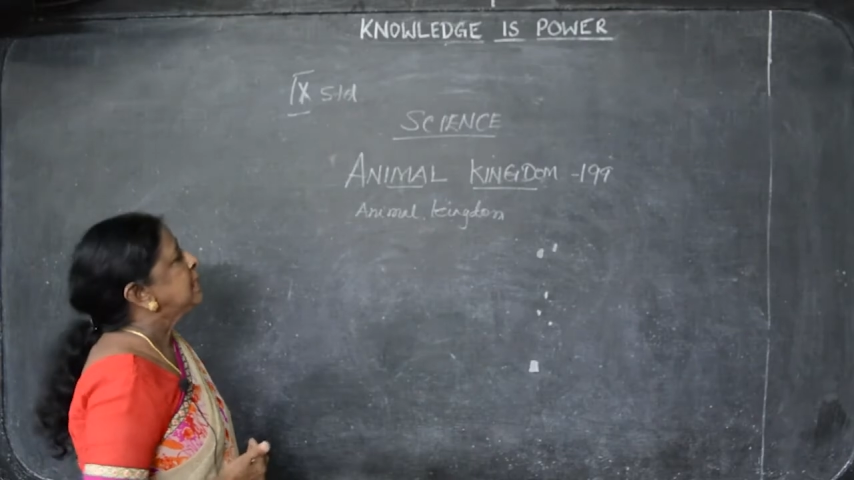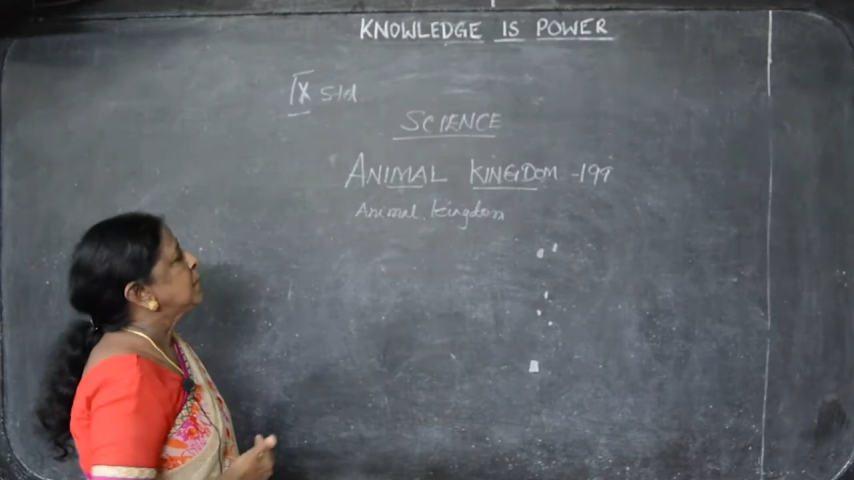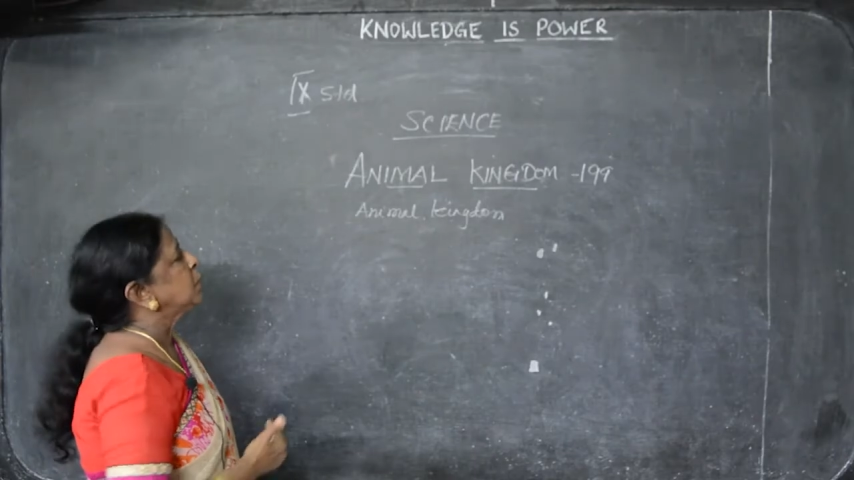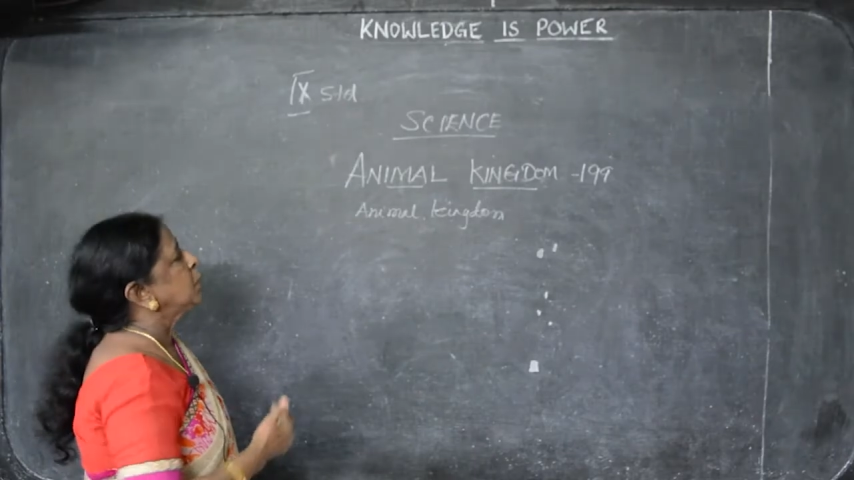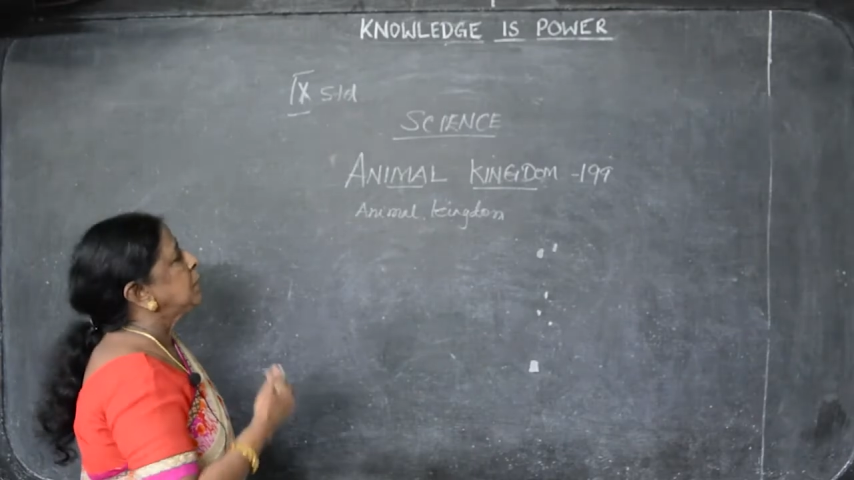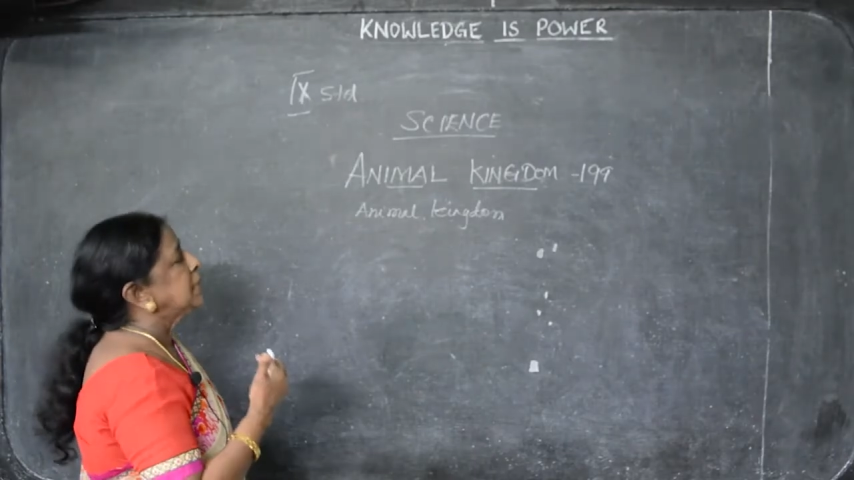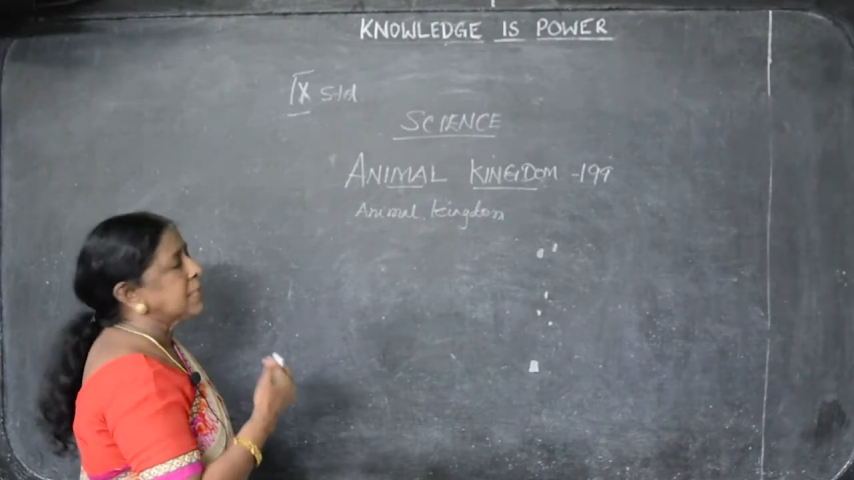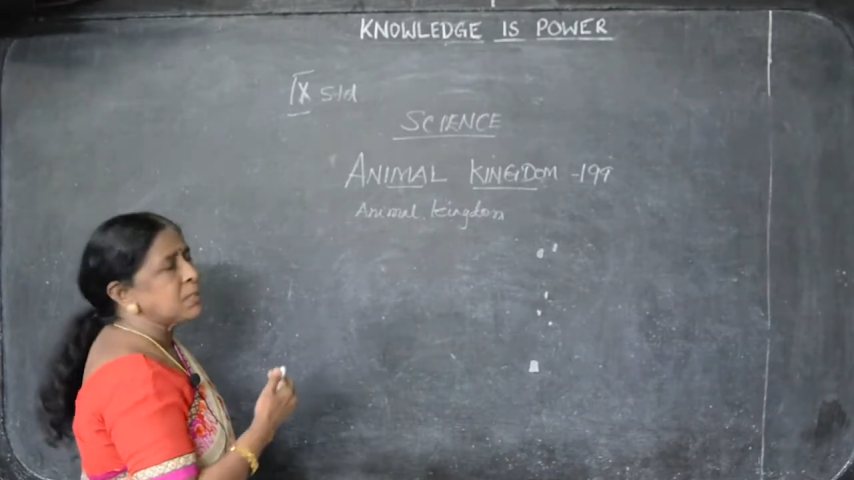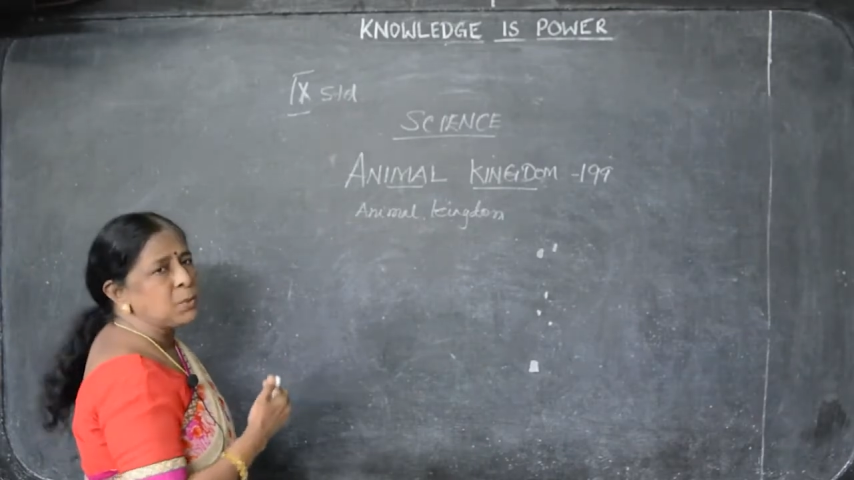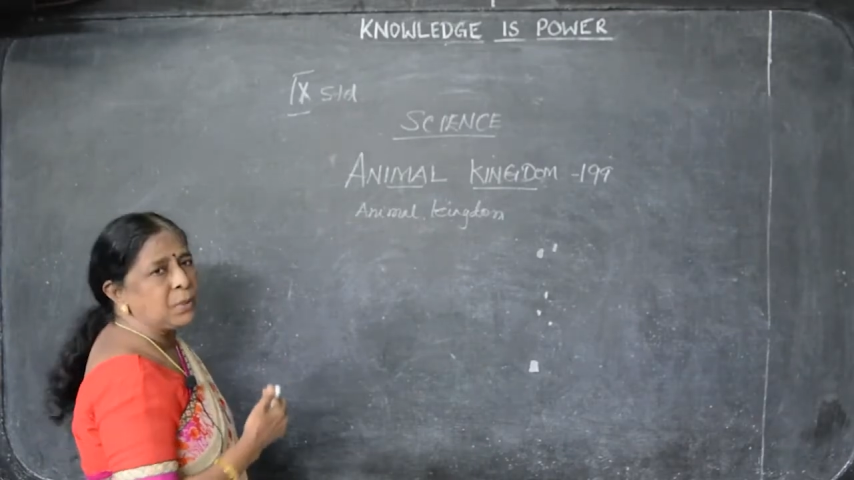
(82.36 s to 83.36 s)
So this
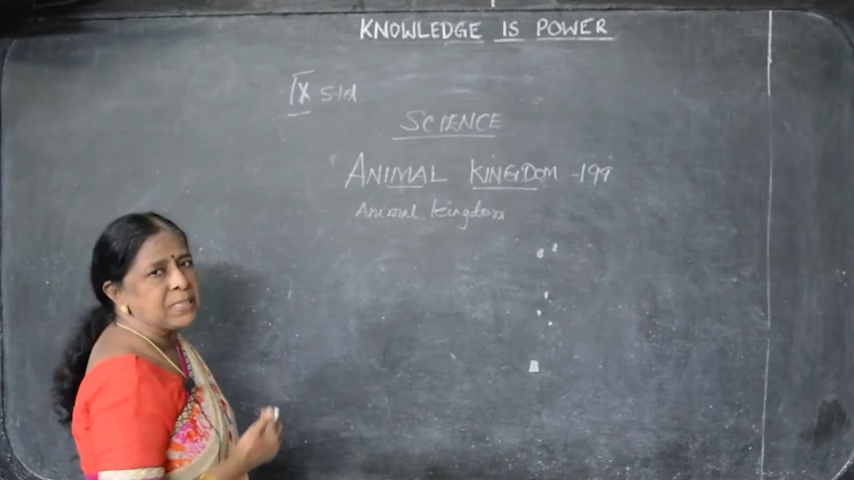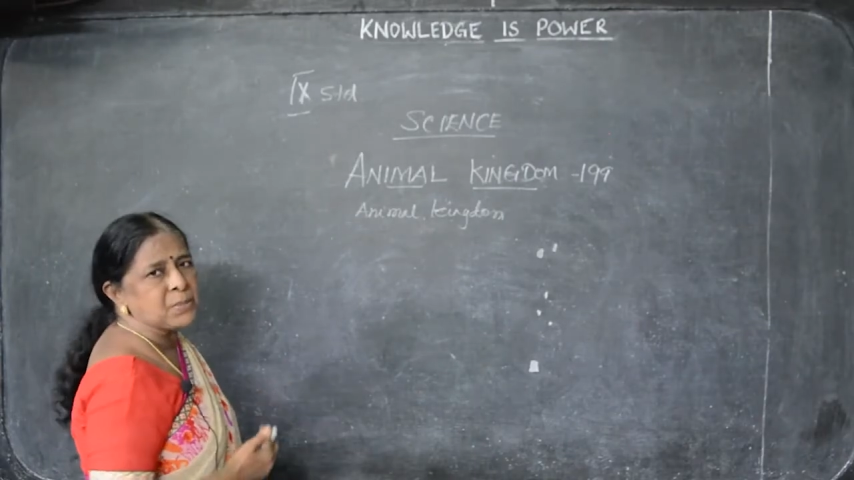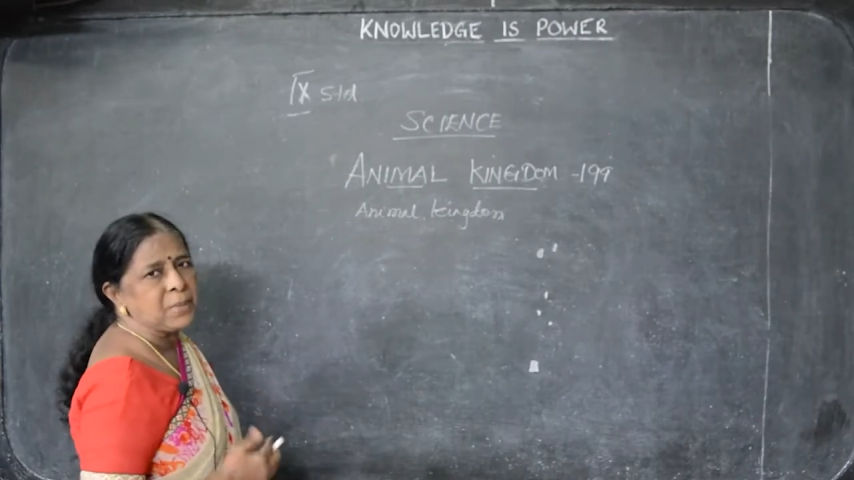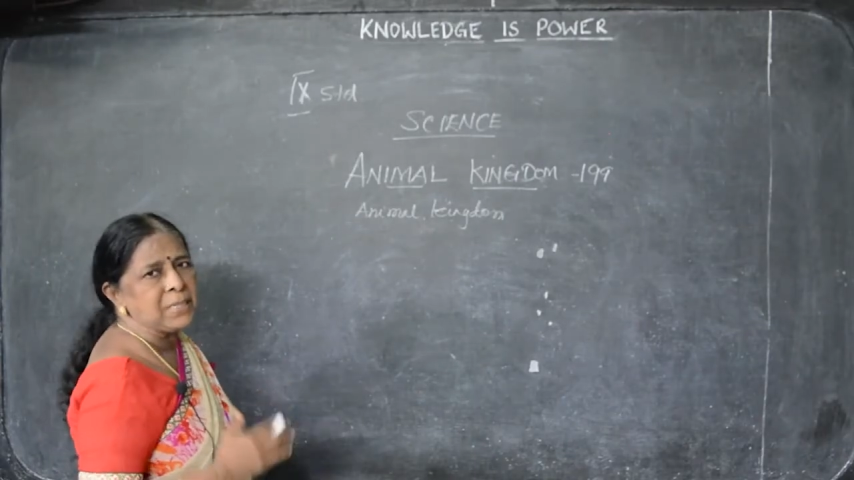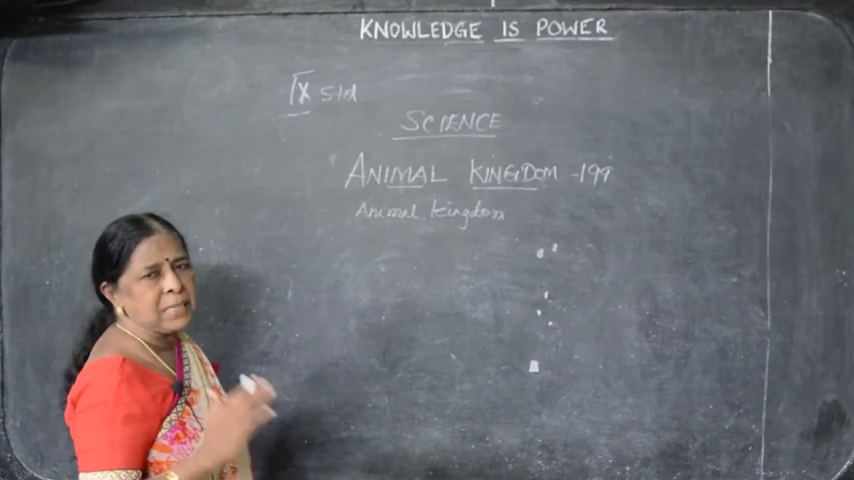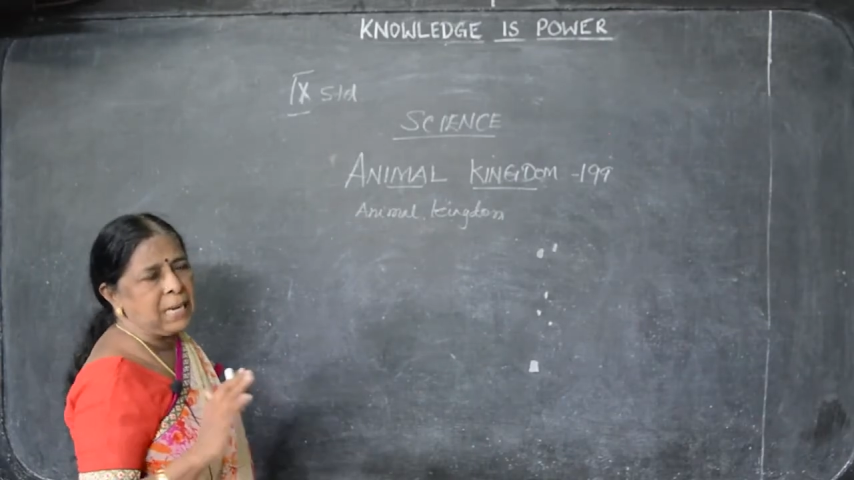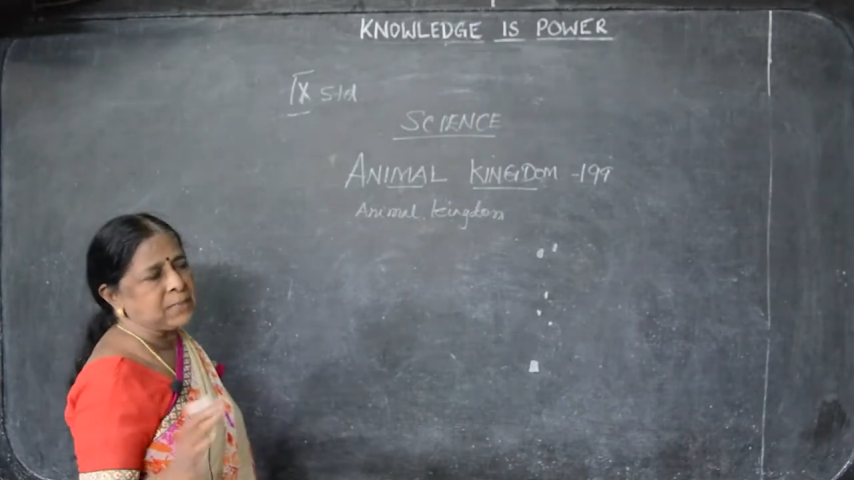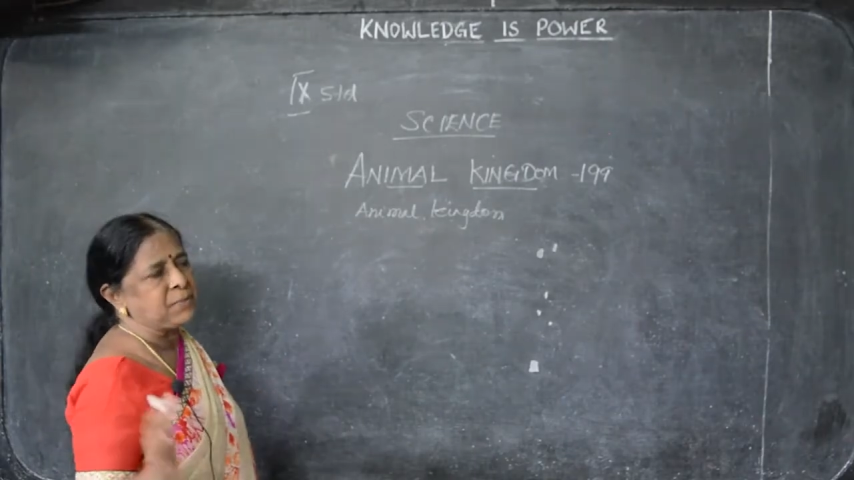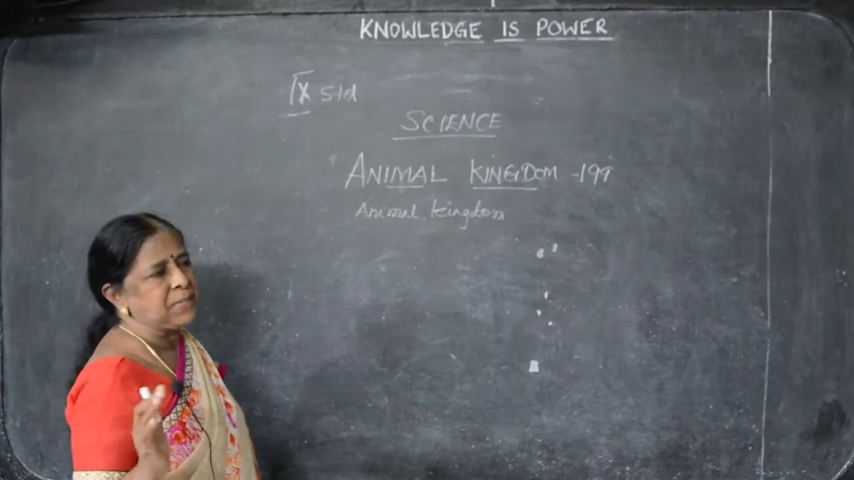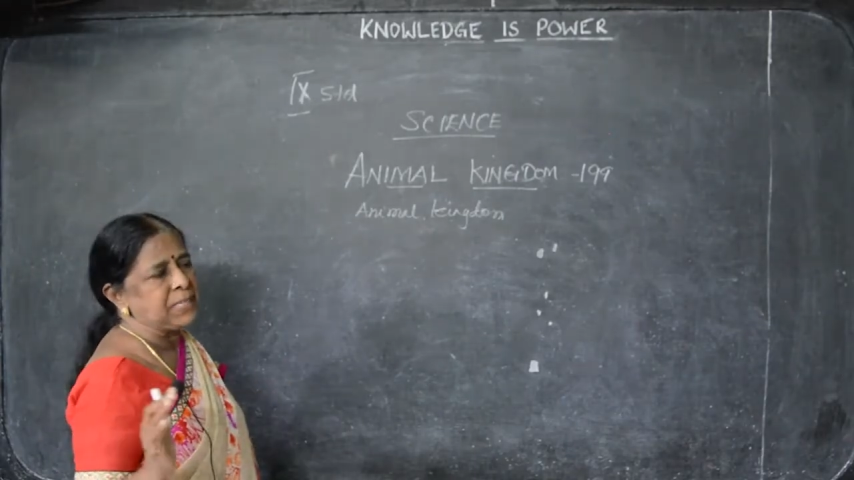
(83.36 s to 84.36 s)
is known as what
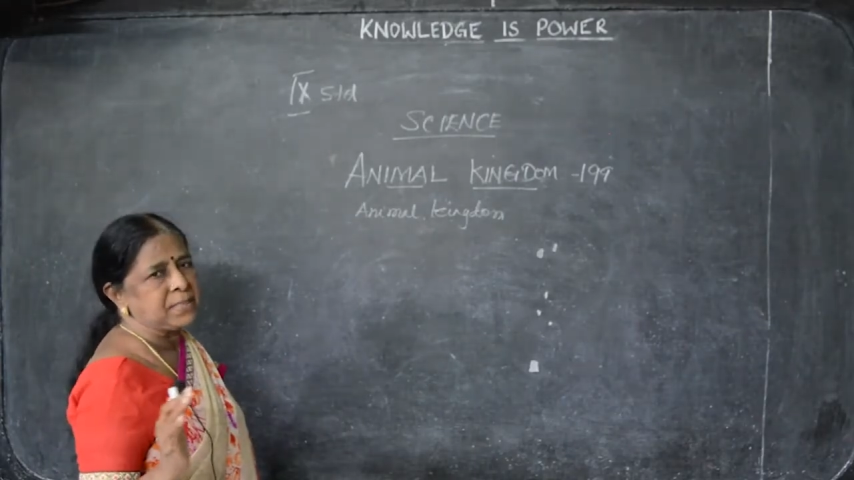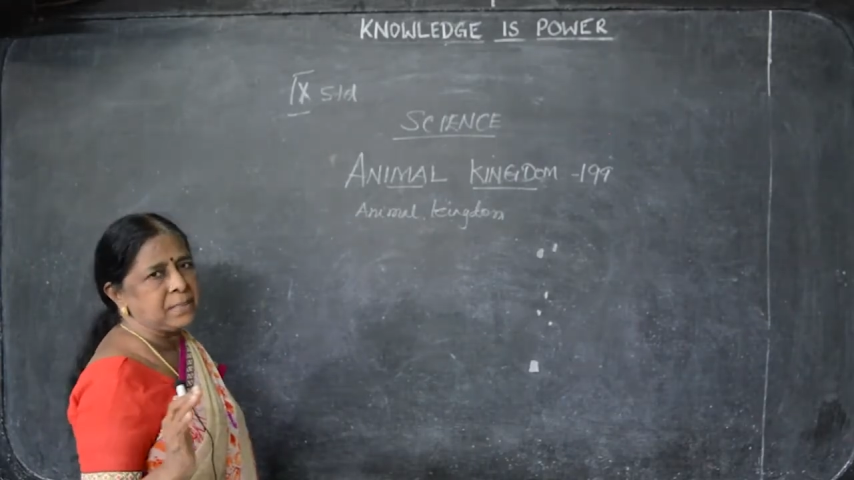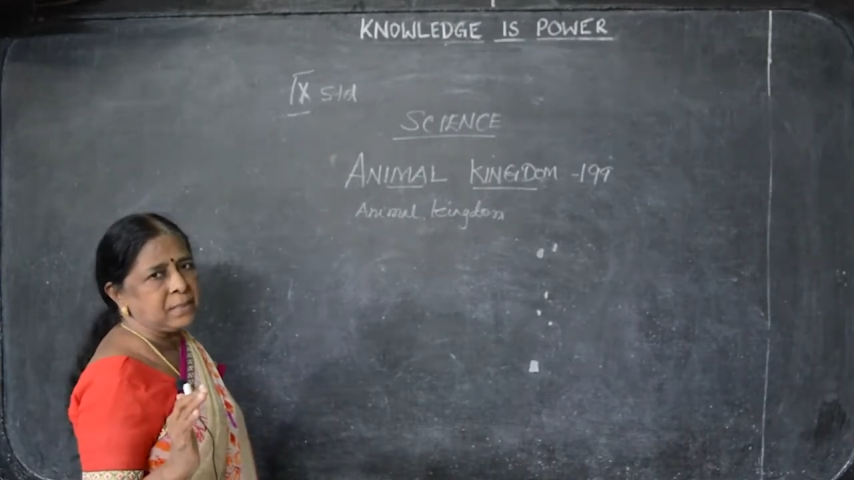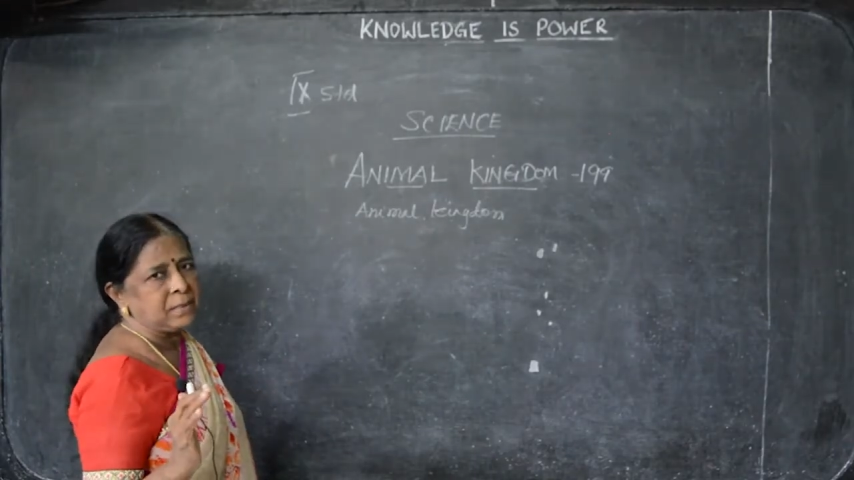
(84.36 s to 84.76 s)
classification